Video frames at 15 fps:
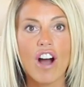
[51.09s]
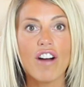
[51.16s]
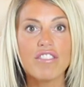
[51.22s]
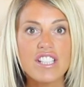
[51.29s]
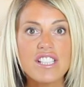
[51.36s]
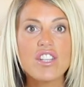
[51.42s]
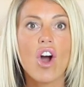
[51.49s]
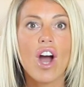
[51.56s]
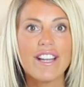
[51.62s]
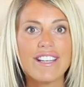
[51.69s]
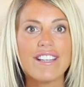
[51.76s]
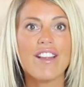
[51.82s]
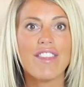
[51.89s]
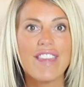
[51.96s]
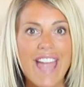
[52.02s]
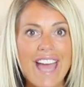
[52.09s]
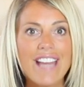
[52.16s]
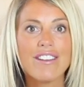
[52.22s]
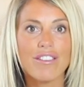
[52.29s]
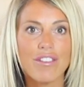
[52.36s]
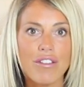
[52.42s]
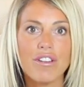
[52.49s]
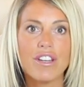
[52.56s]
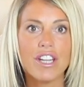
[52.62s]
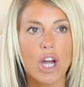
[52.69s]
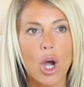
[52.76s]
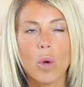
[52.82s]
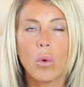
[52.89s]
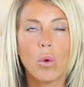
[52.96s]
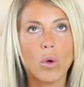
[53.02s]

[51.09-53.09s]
I've decided at the end of the video,